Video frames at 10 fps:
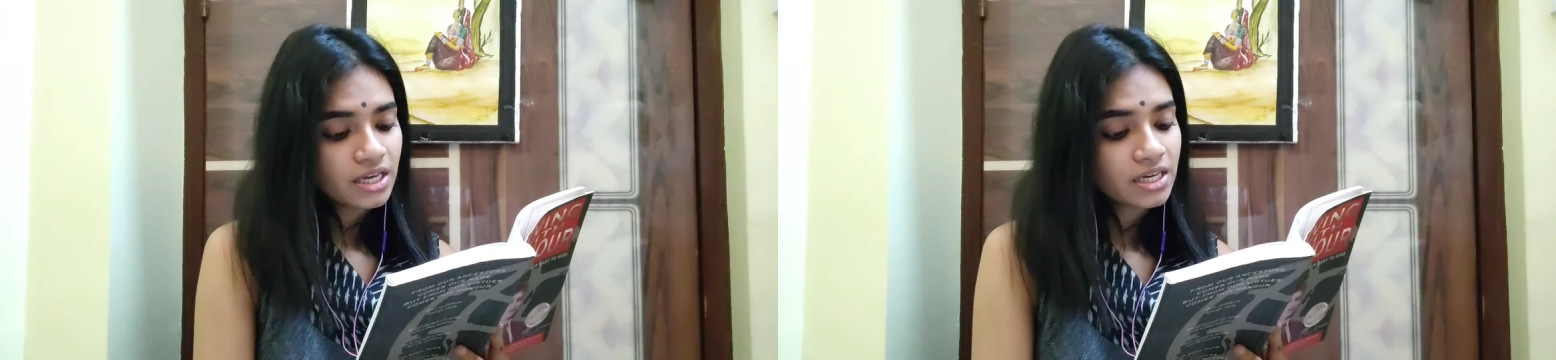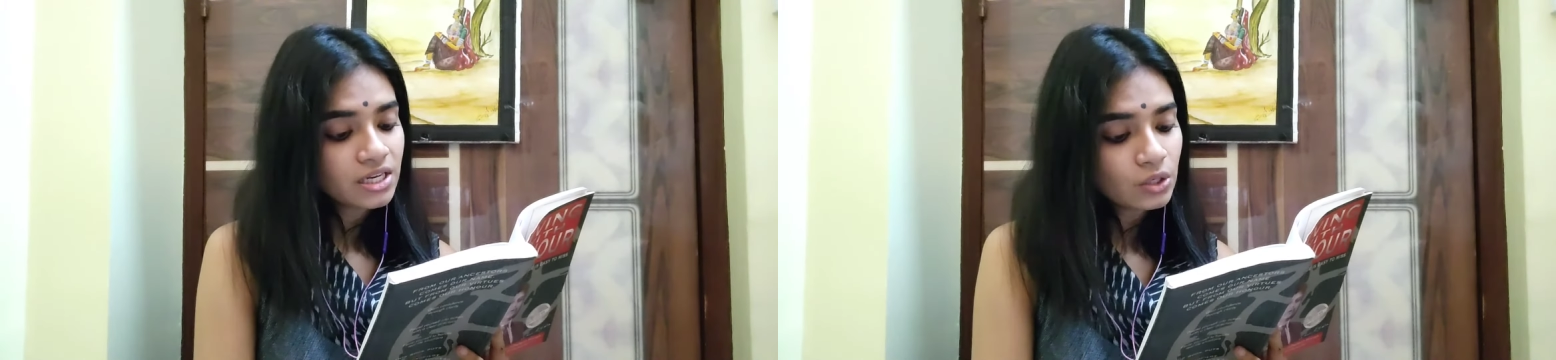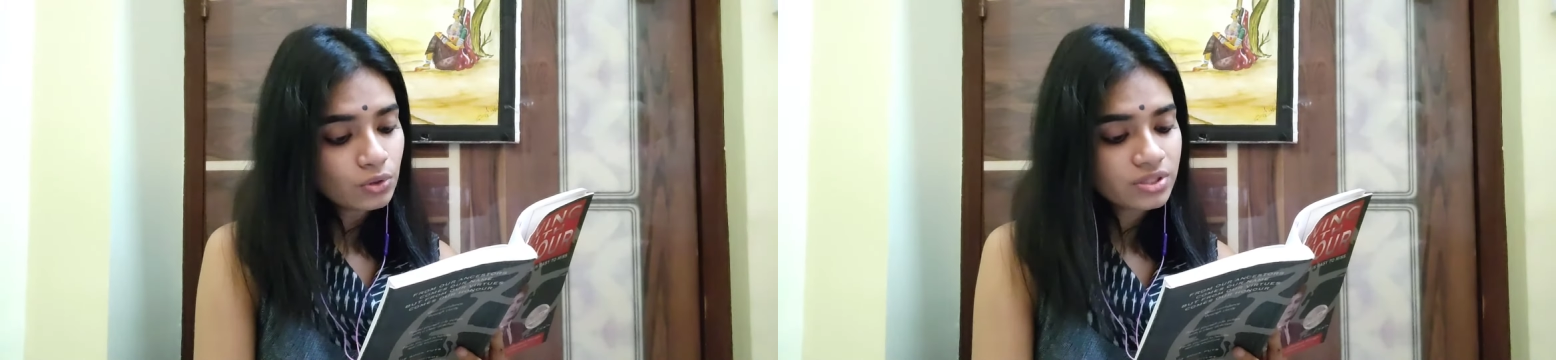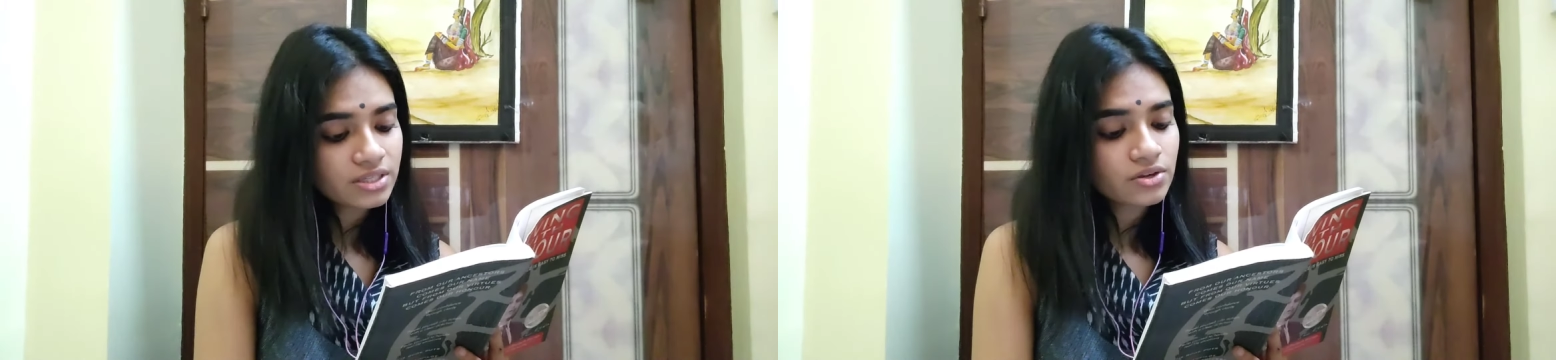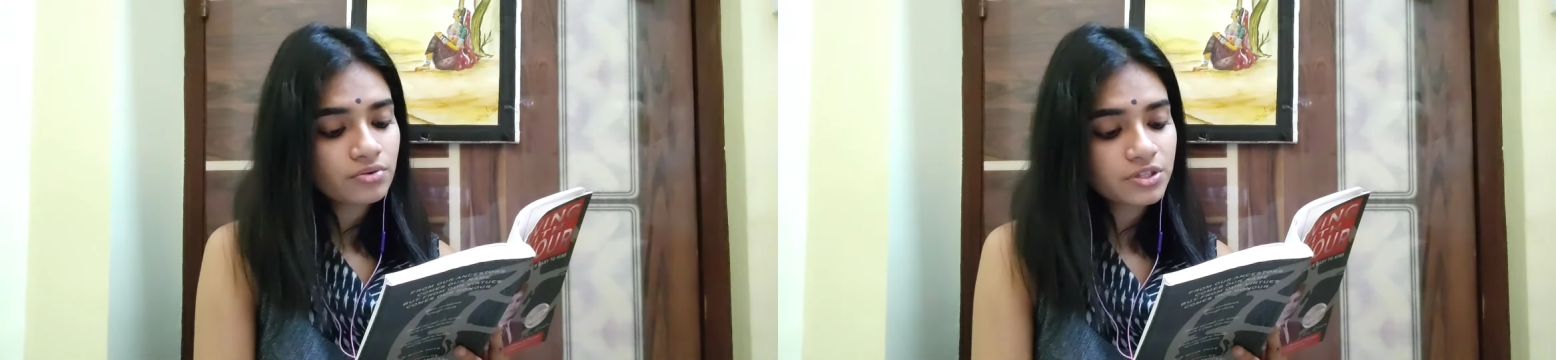he
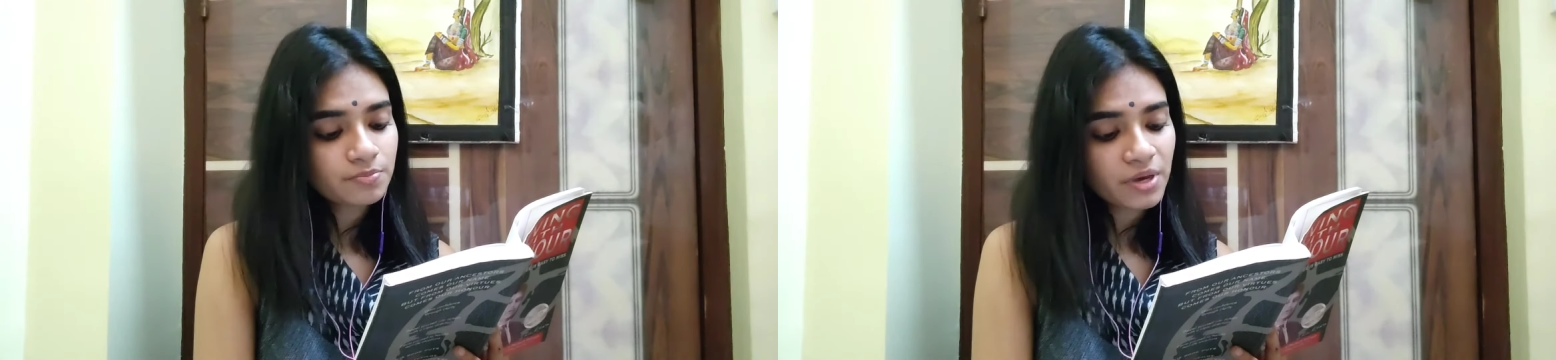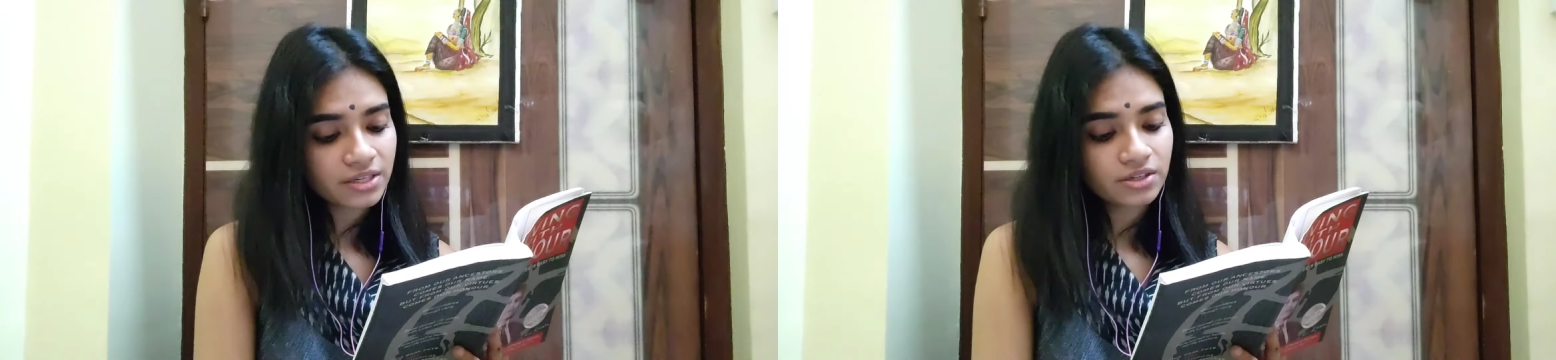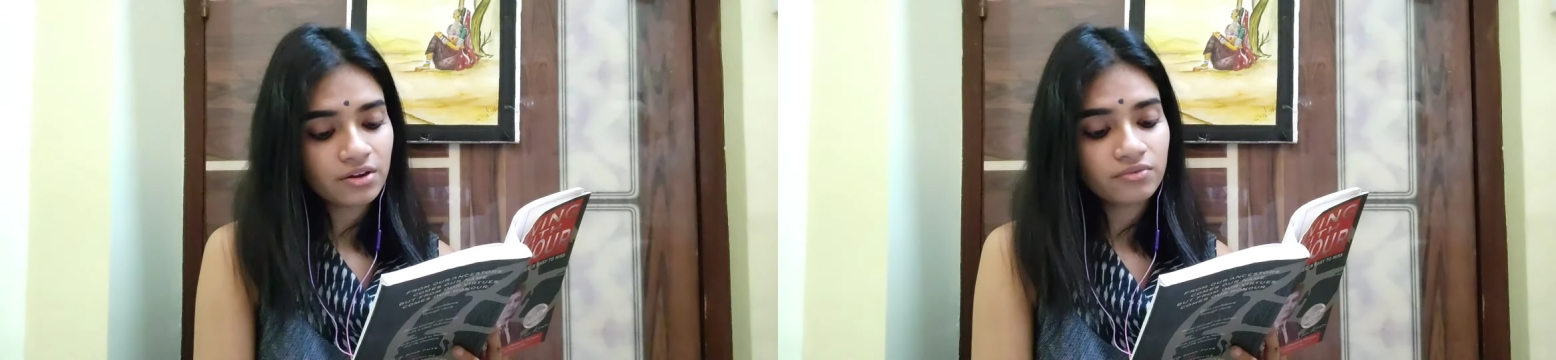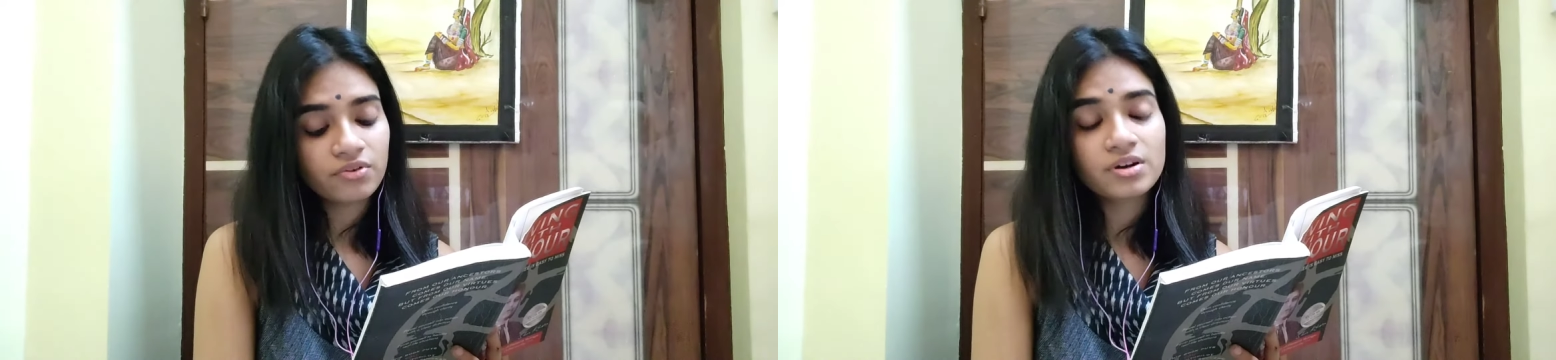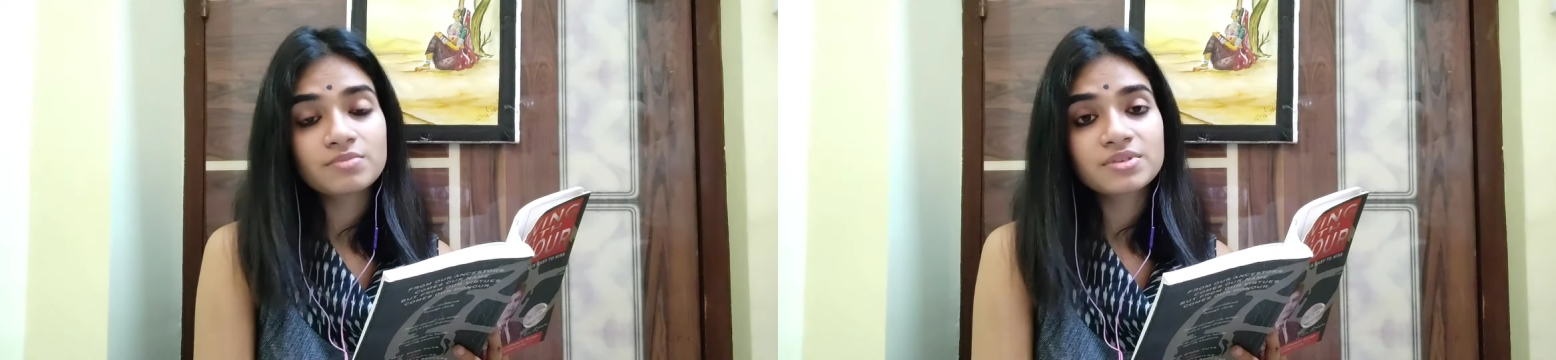loses respect
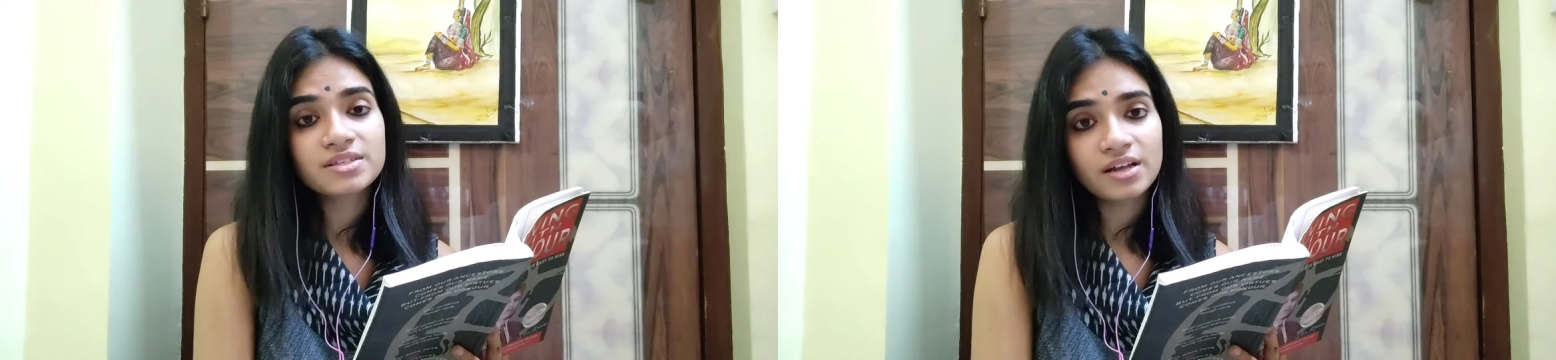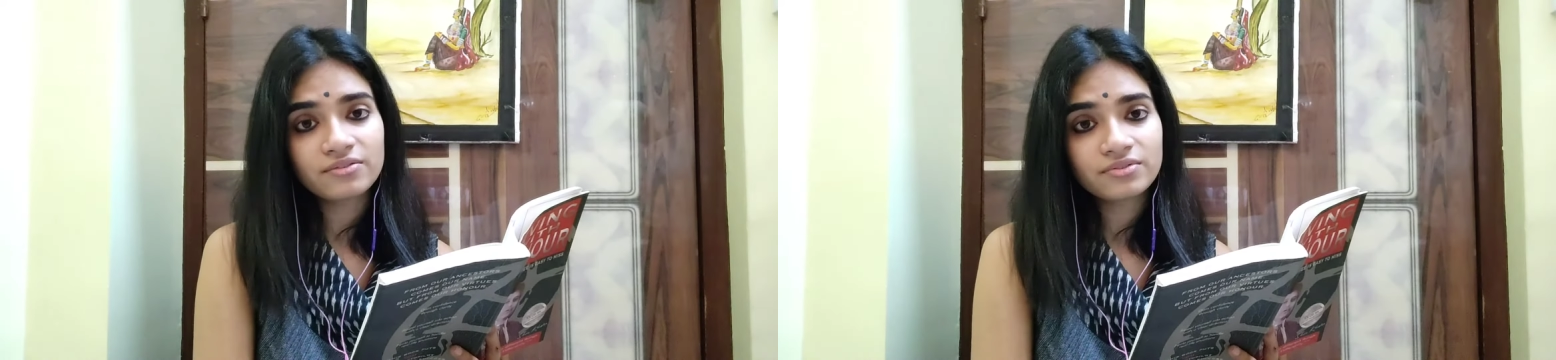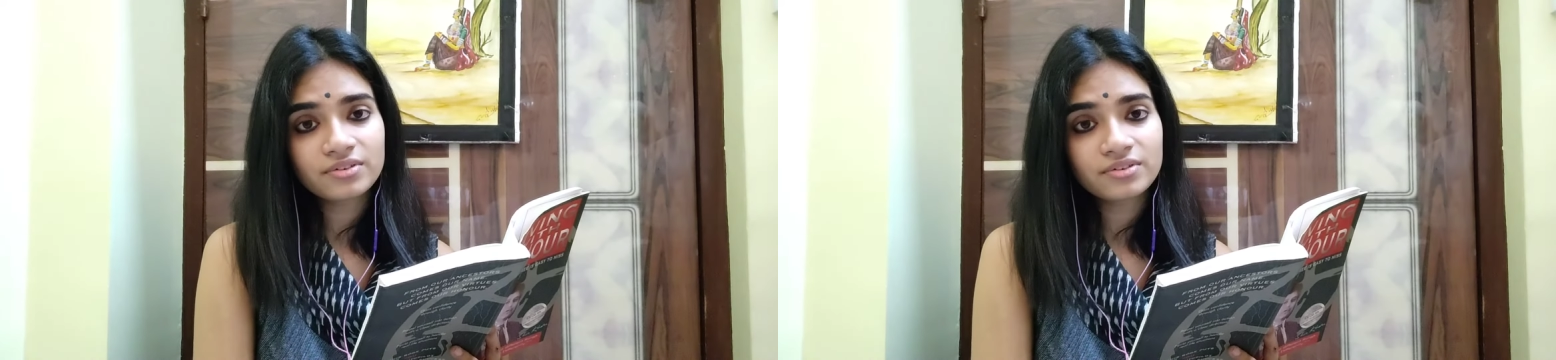for himself.